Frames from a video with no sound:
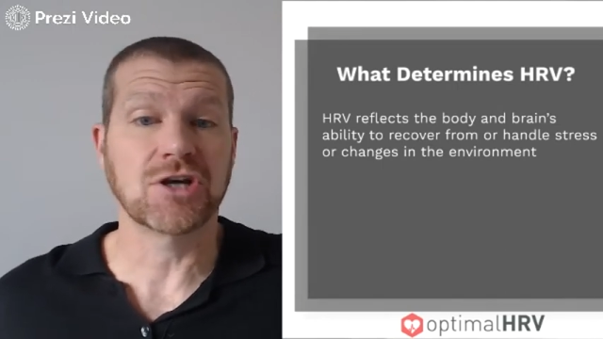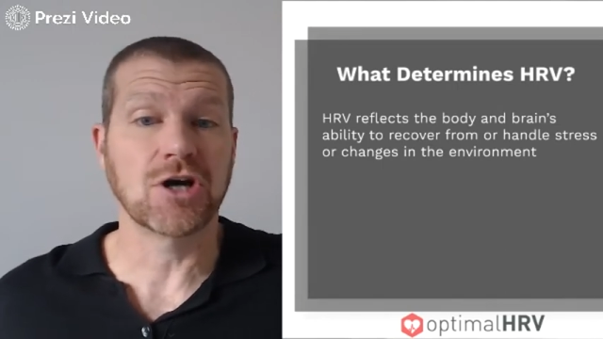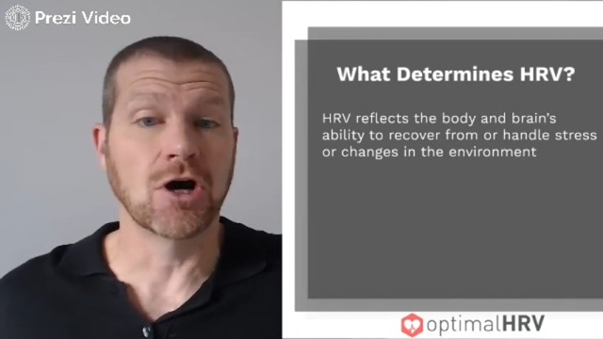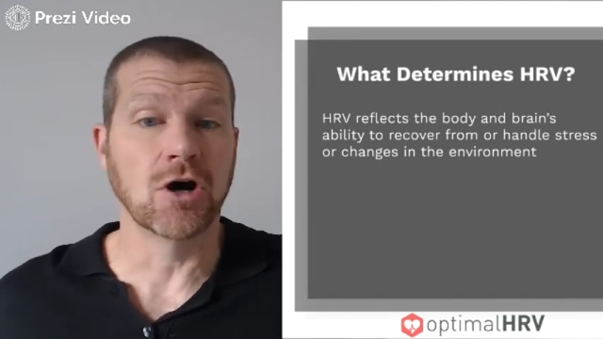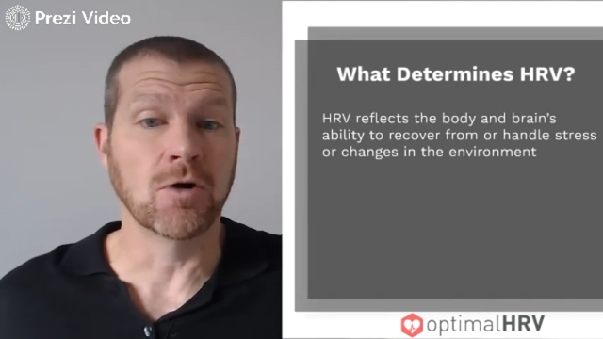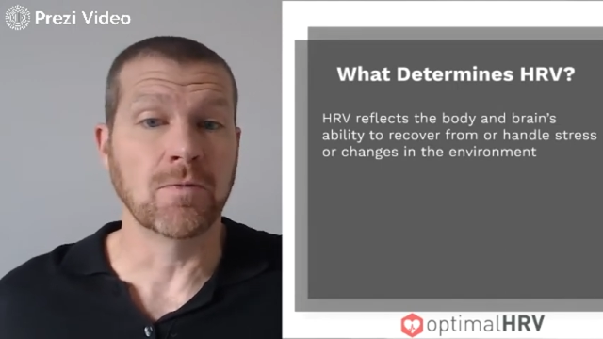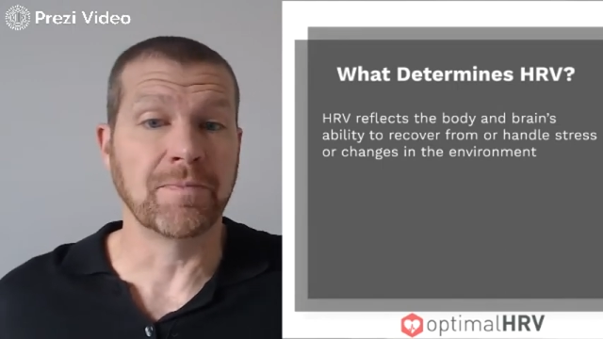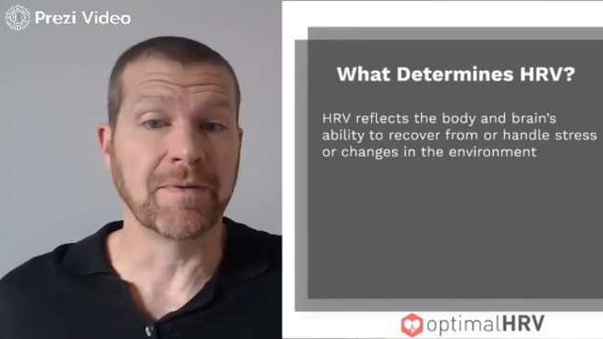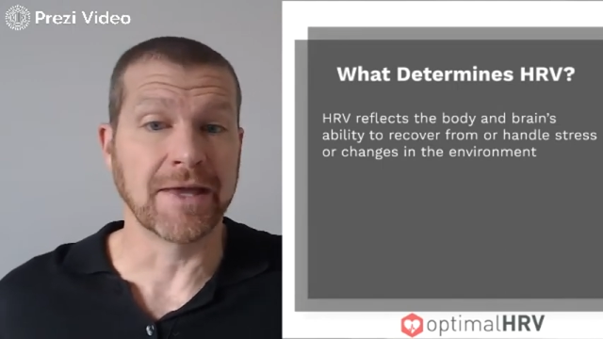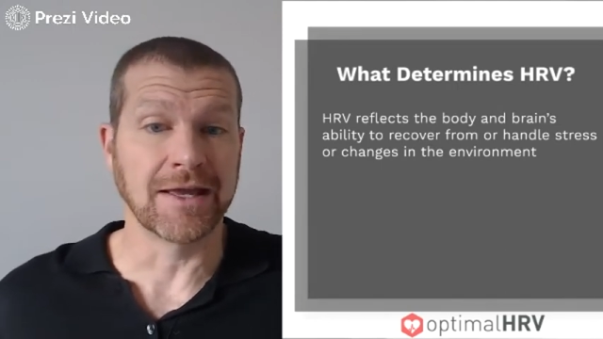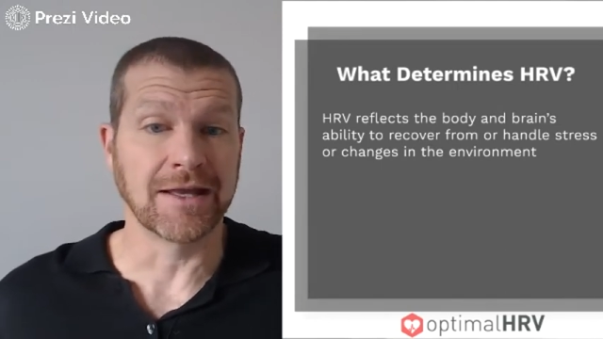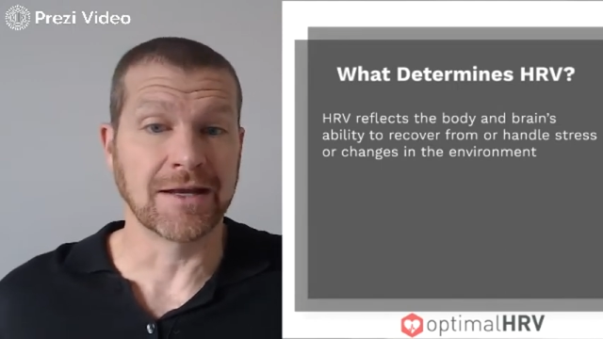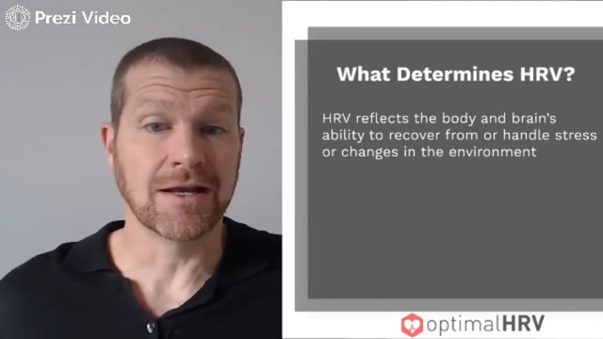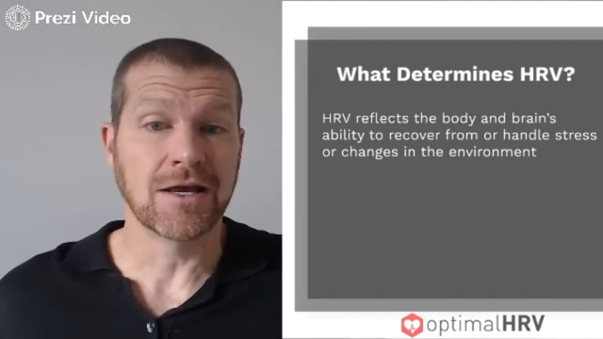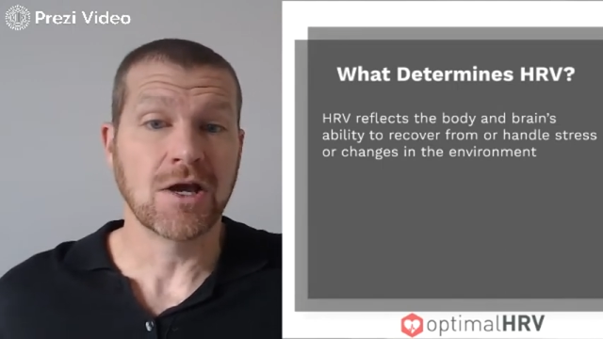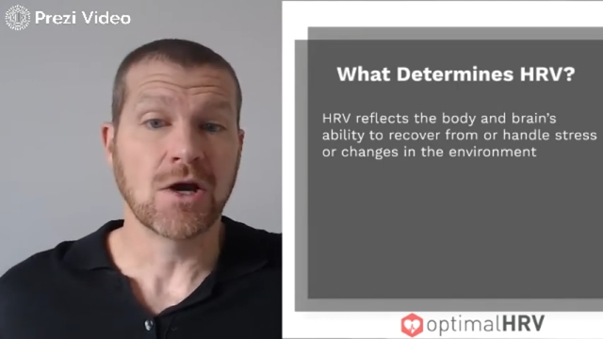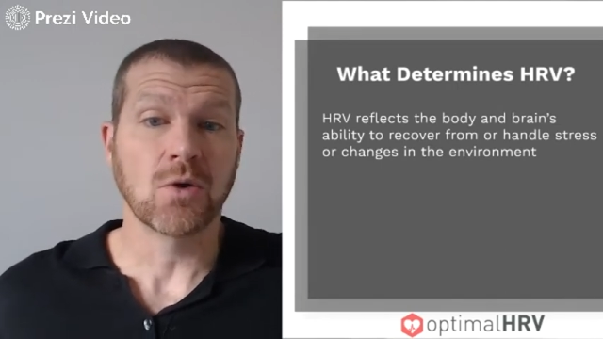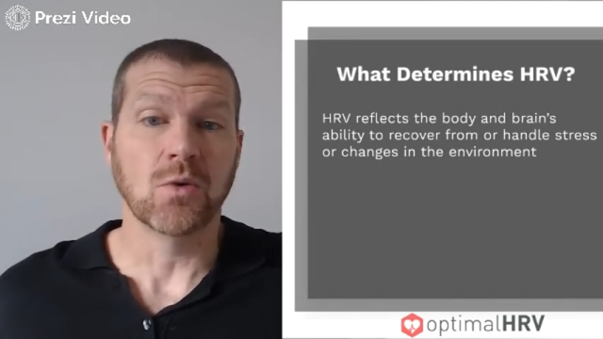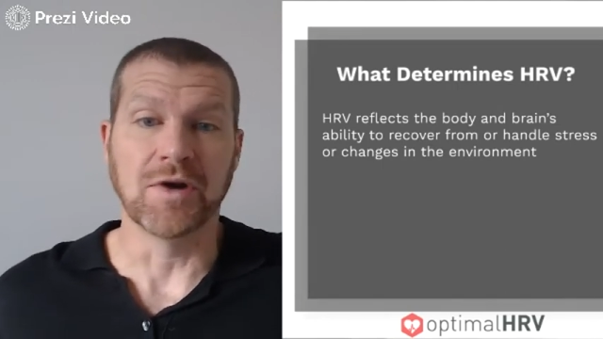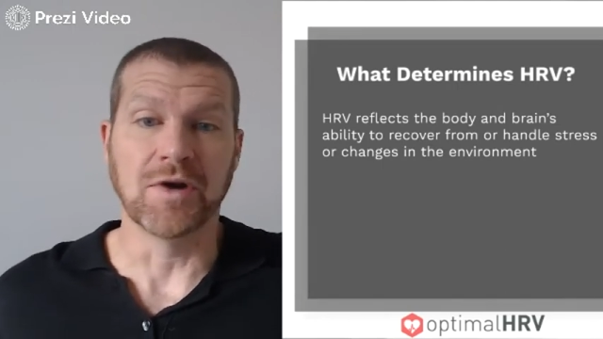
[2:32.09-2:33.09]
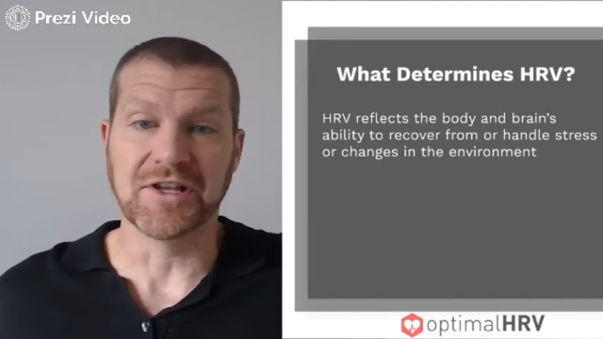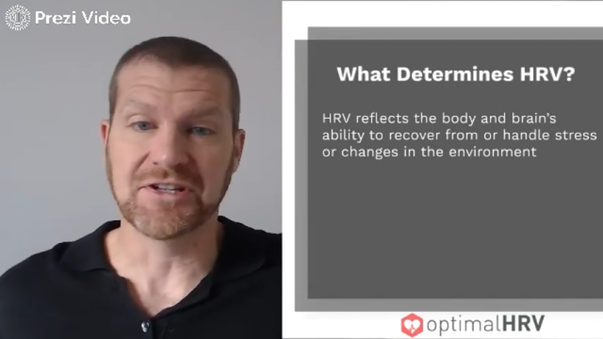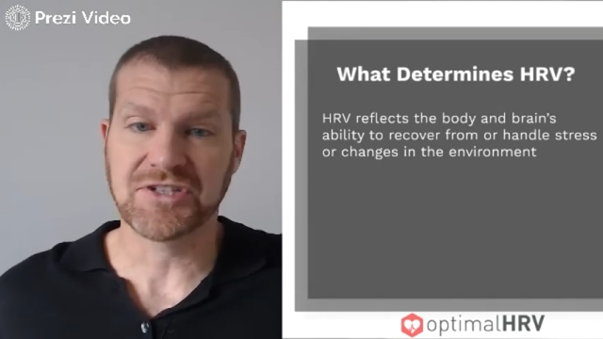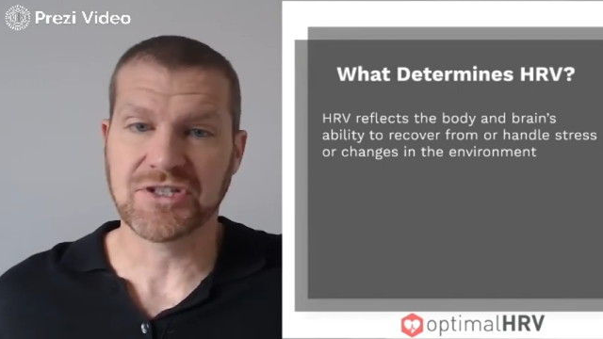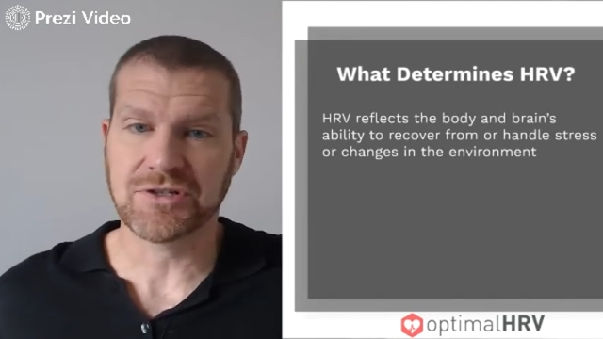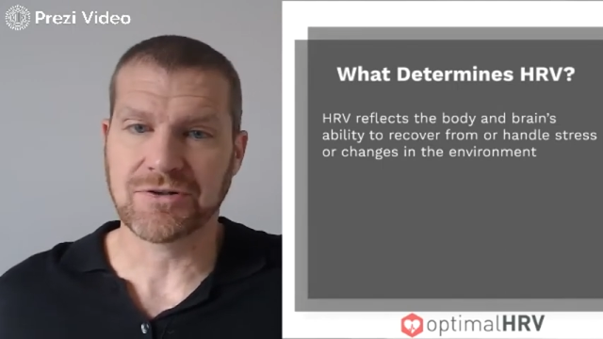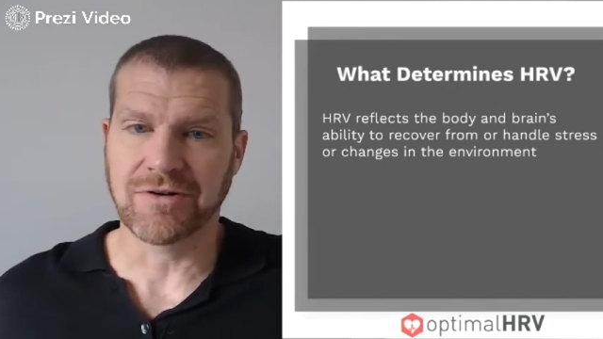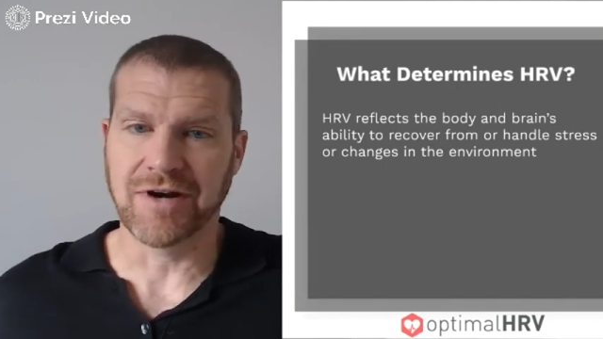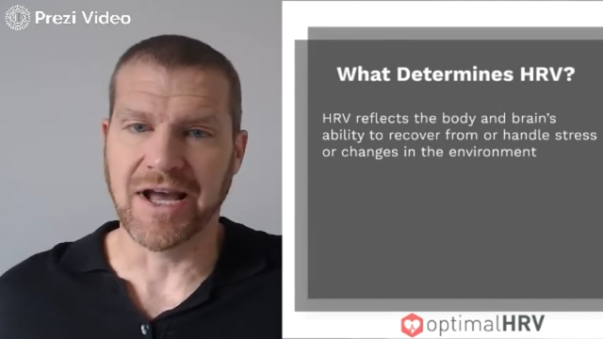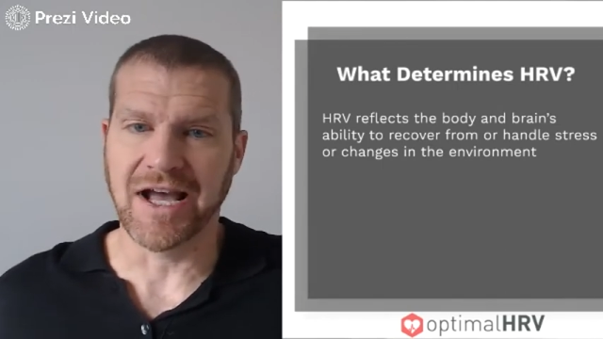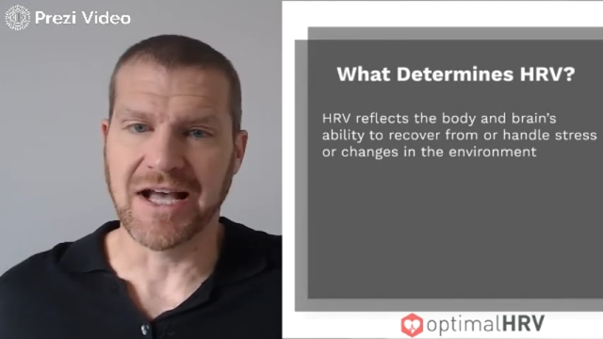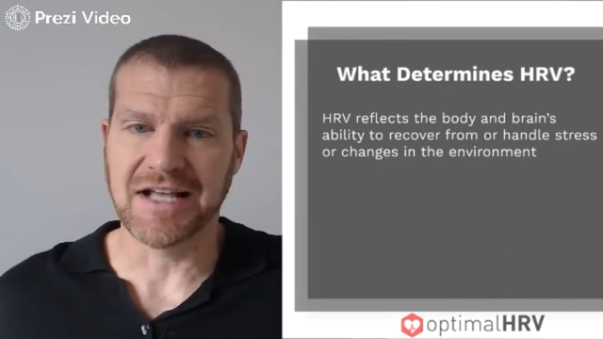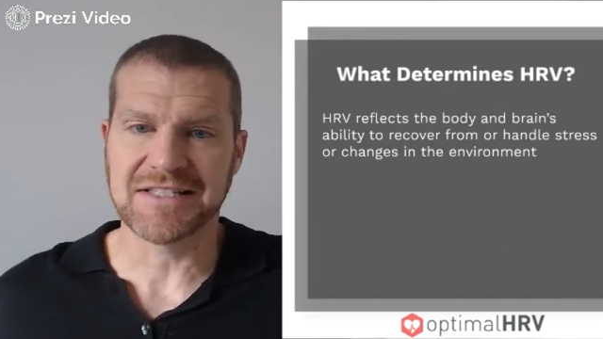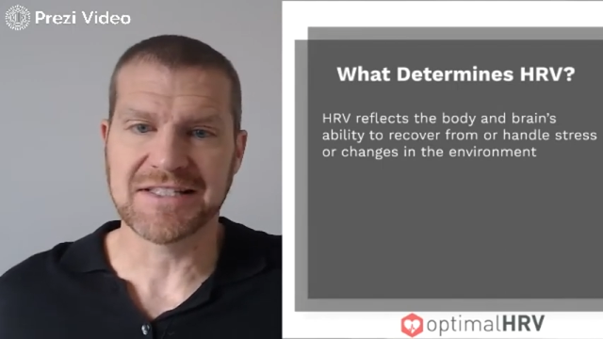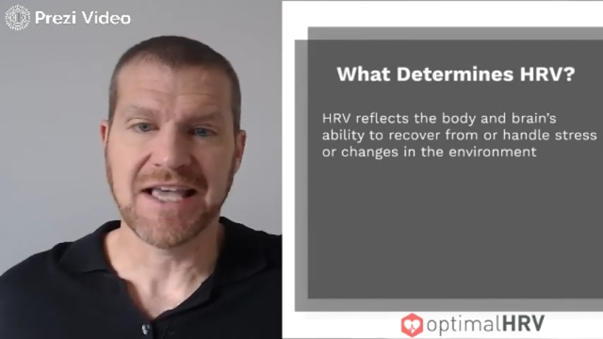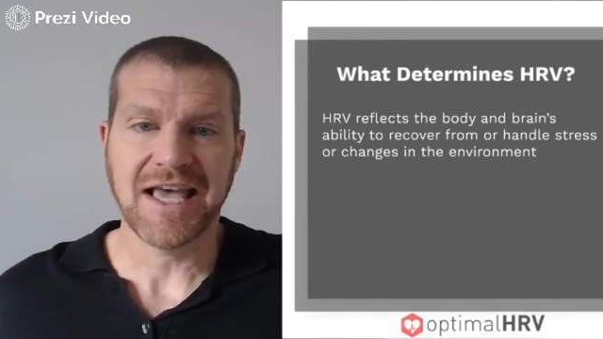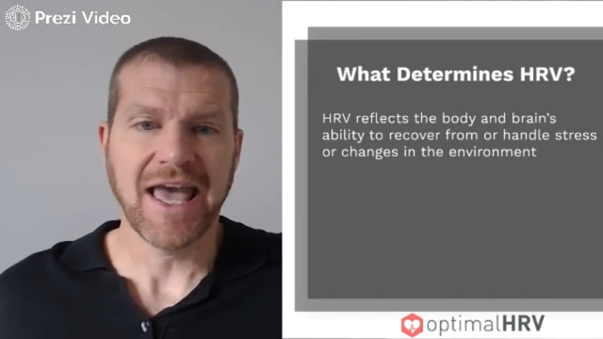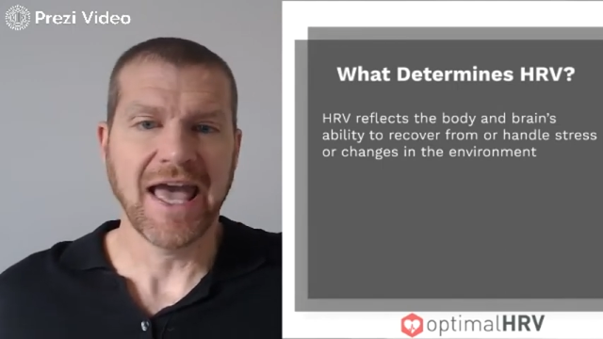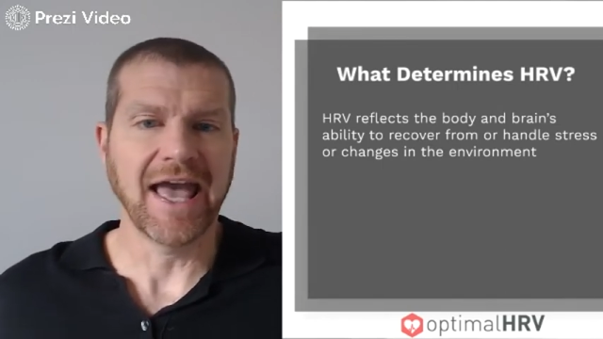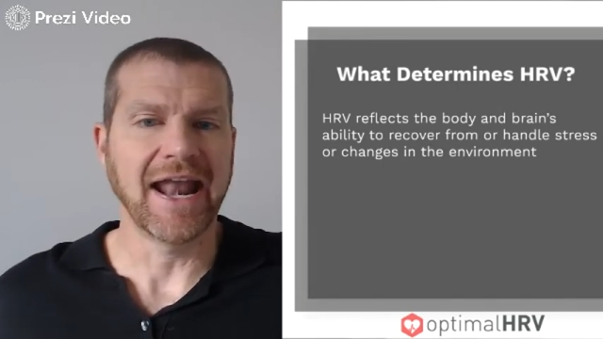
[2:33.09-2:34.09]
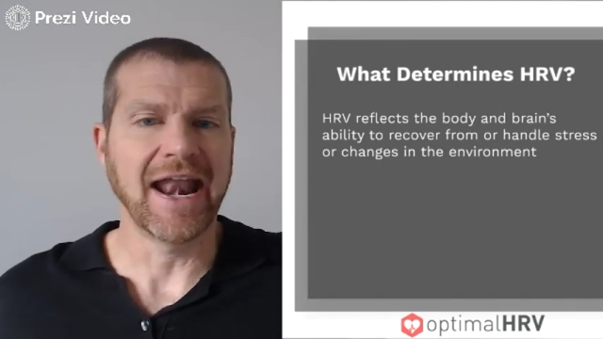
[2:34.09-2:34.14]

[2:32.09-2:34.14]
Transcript: coping with stress